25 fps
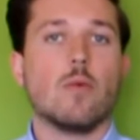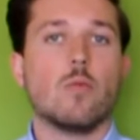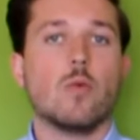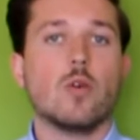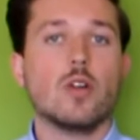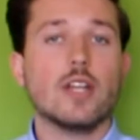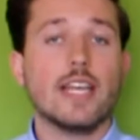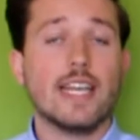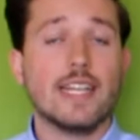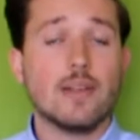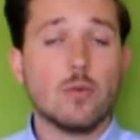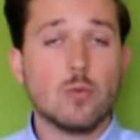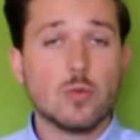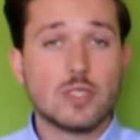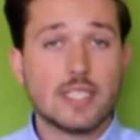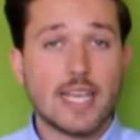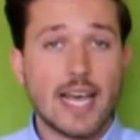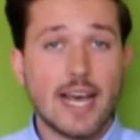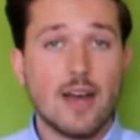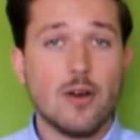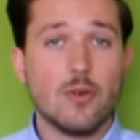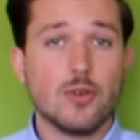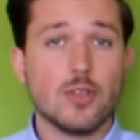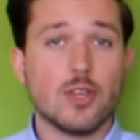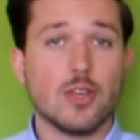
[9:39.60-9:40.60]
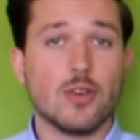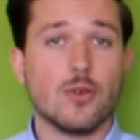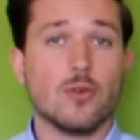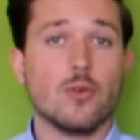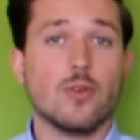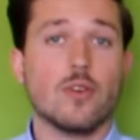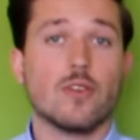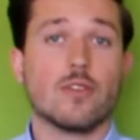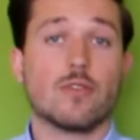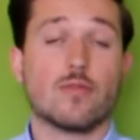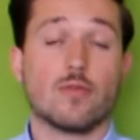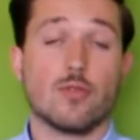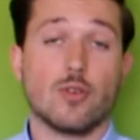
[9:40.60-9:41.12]
And what it will tell
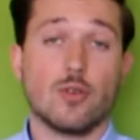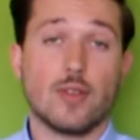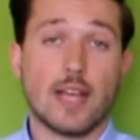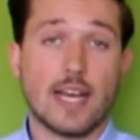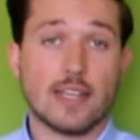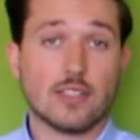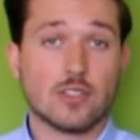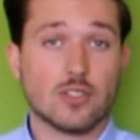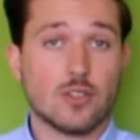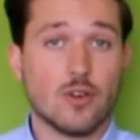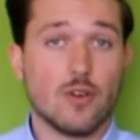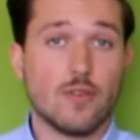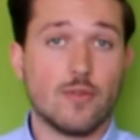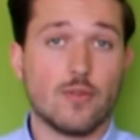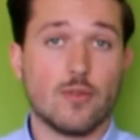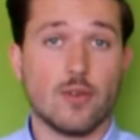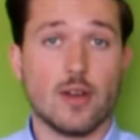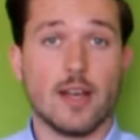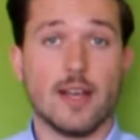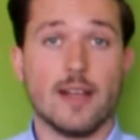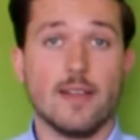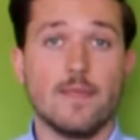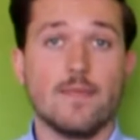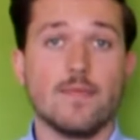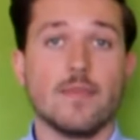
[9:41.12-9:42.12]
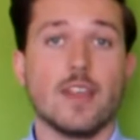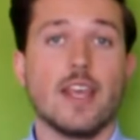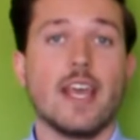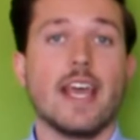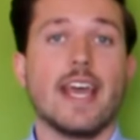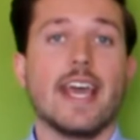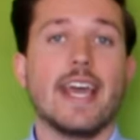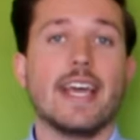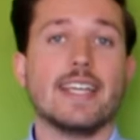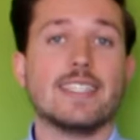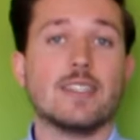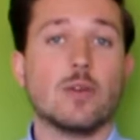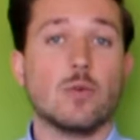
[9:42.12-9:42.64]
you through that software
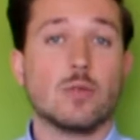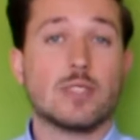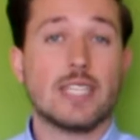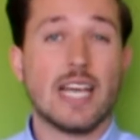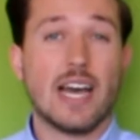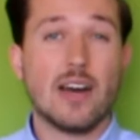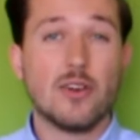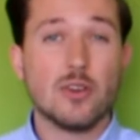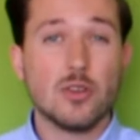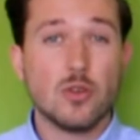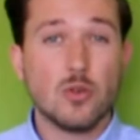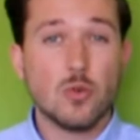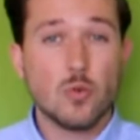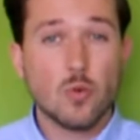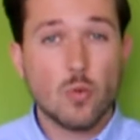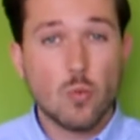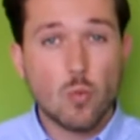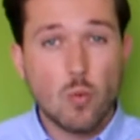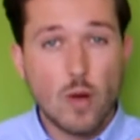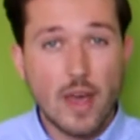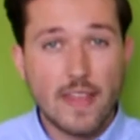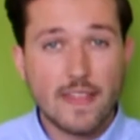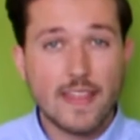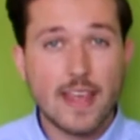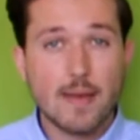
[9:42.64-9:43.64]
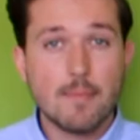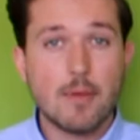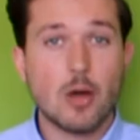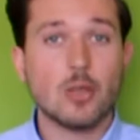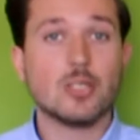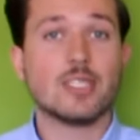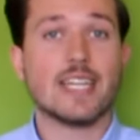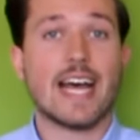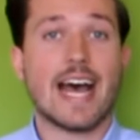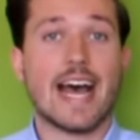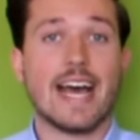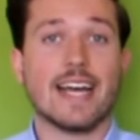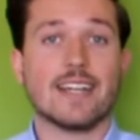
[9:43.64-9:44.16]
is it will tell you when they're
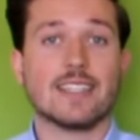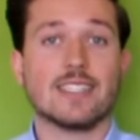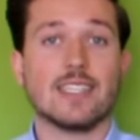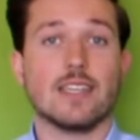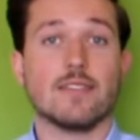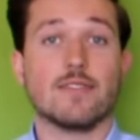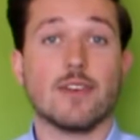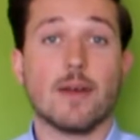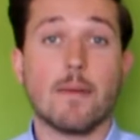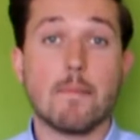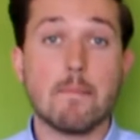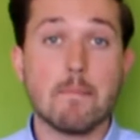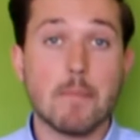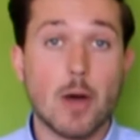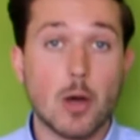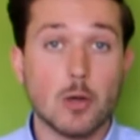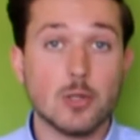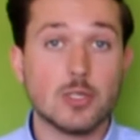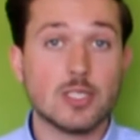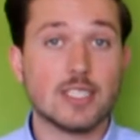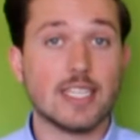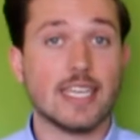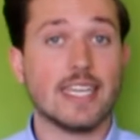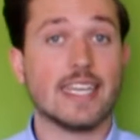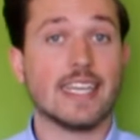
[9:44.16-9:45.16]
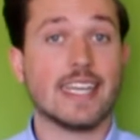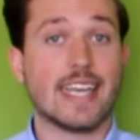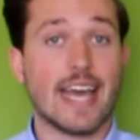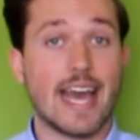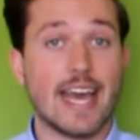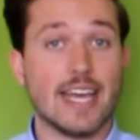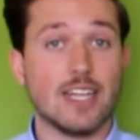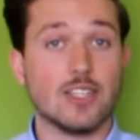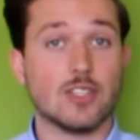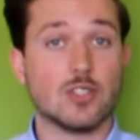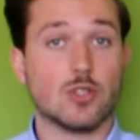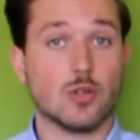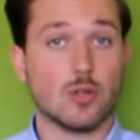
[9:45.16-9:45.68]
most active and most
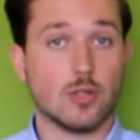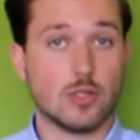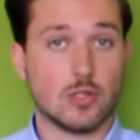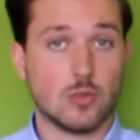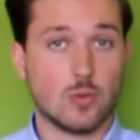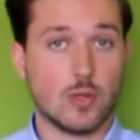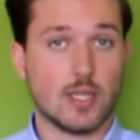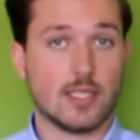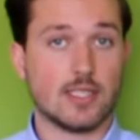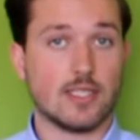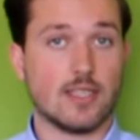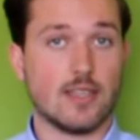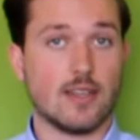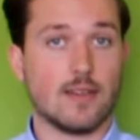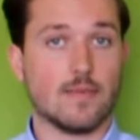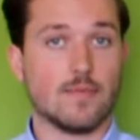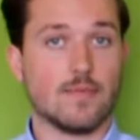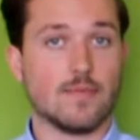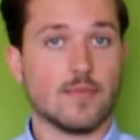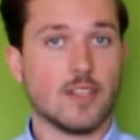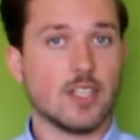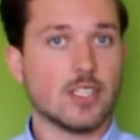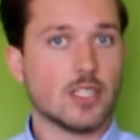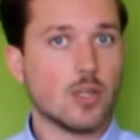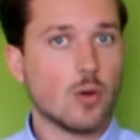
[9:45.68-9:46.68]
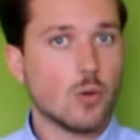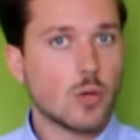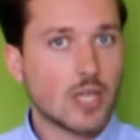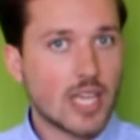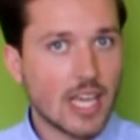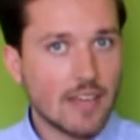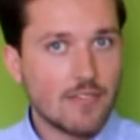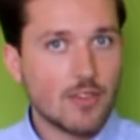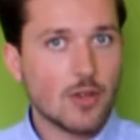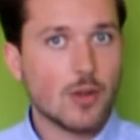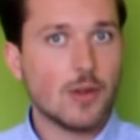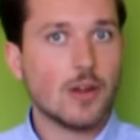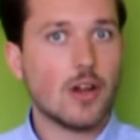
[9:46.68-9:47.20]
engaged on Twitter. So it will
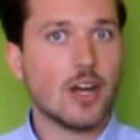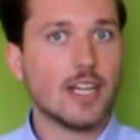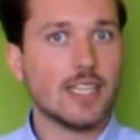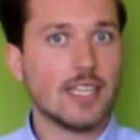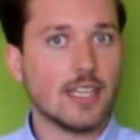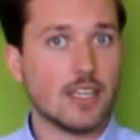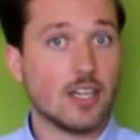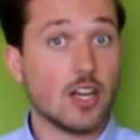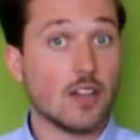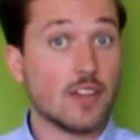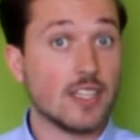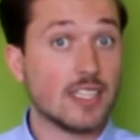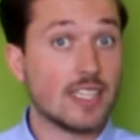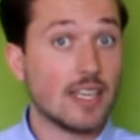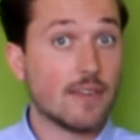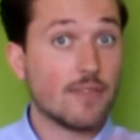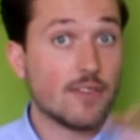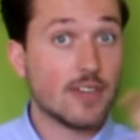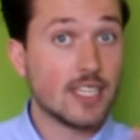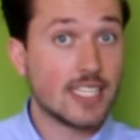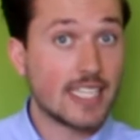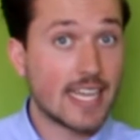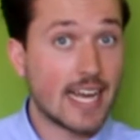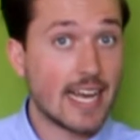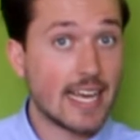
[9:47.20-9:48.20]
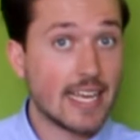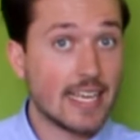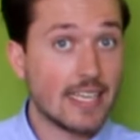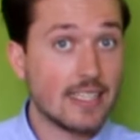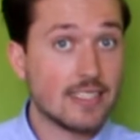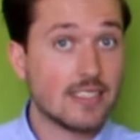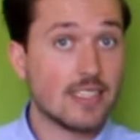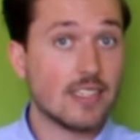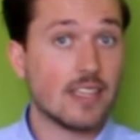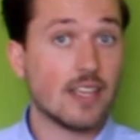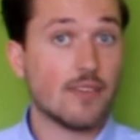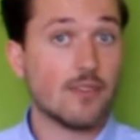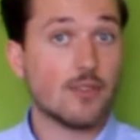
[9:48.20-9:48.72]
give you an idea, the different
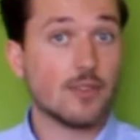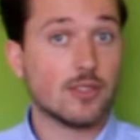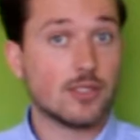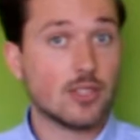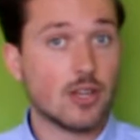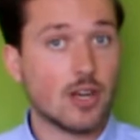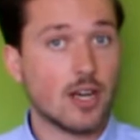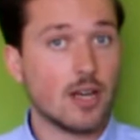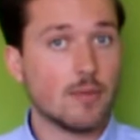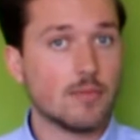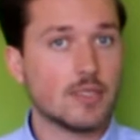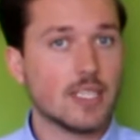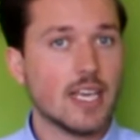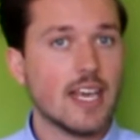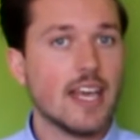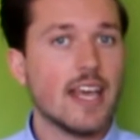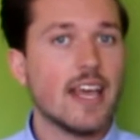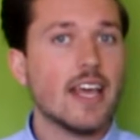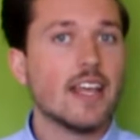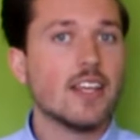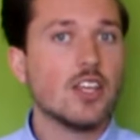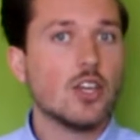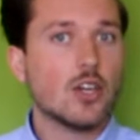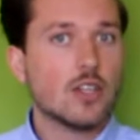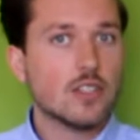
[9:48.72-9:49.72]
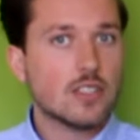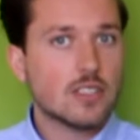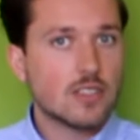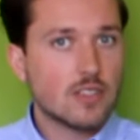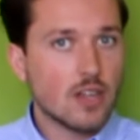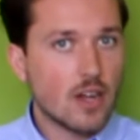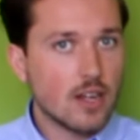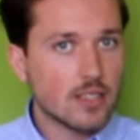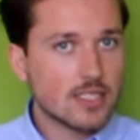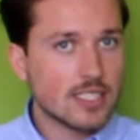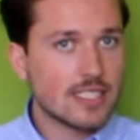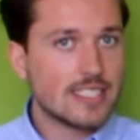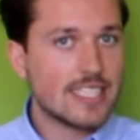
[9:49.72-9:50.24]
days, the different times. You can
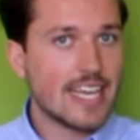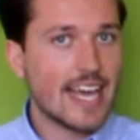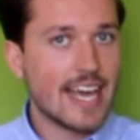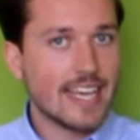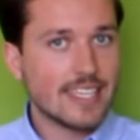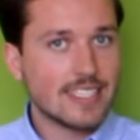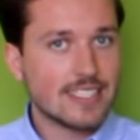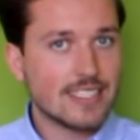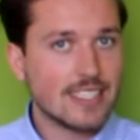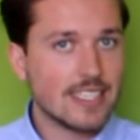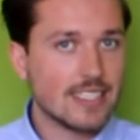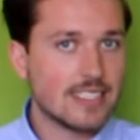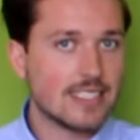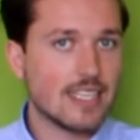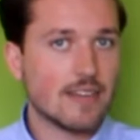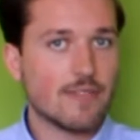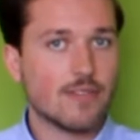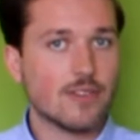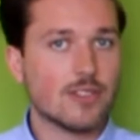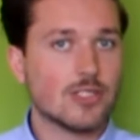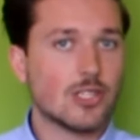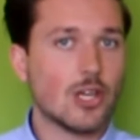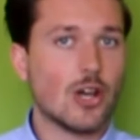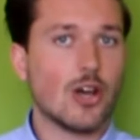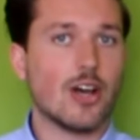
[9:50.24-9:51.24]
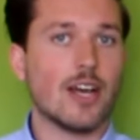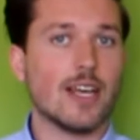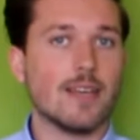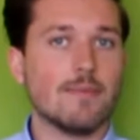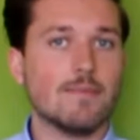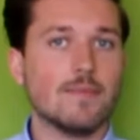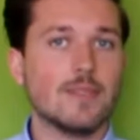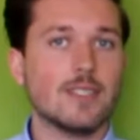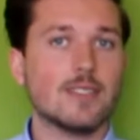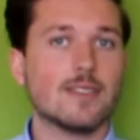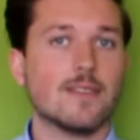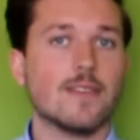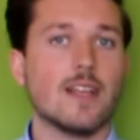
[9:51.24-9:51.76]
start to test these different
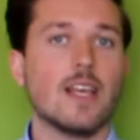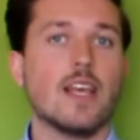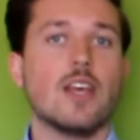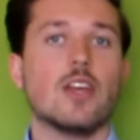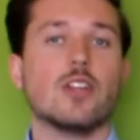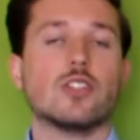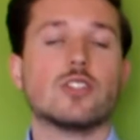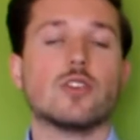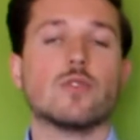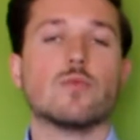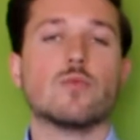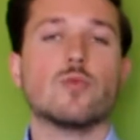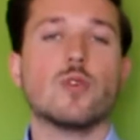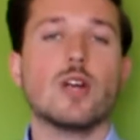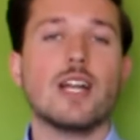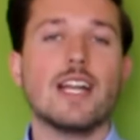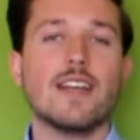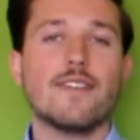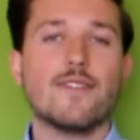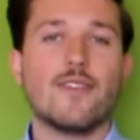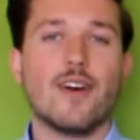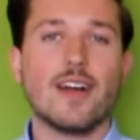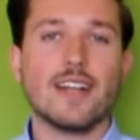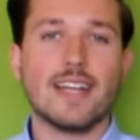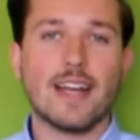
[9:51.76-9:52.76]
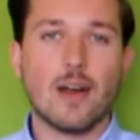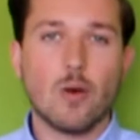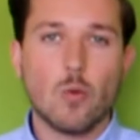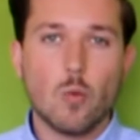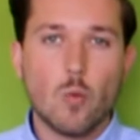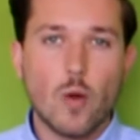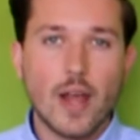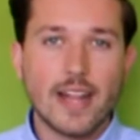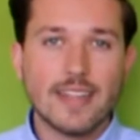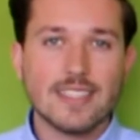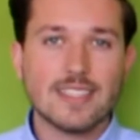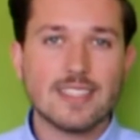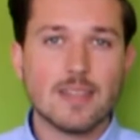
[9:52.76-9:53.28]
times to really find
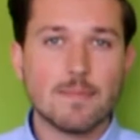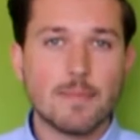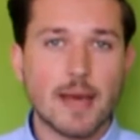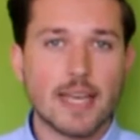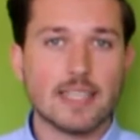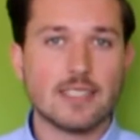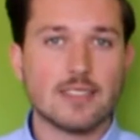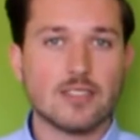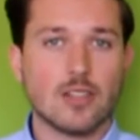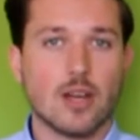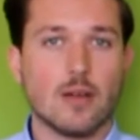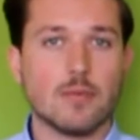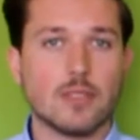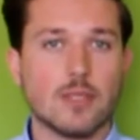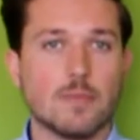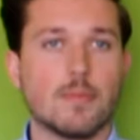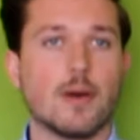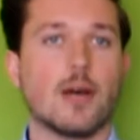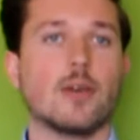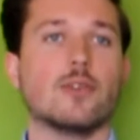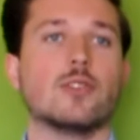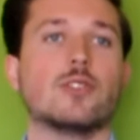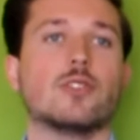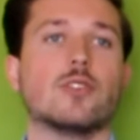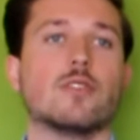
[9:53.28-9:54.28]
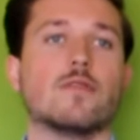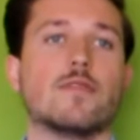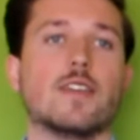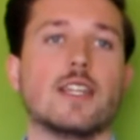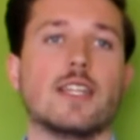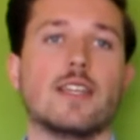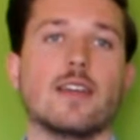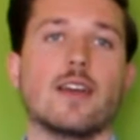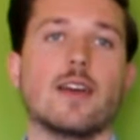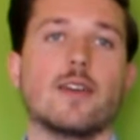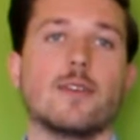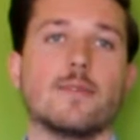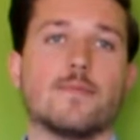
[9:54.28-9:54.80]
out when's the best time to post your
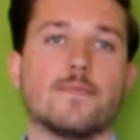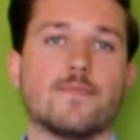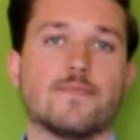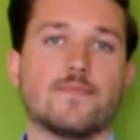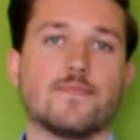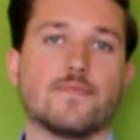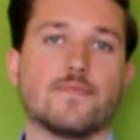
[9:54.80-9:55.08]
video.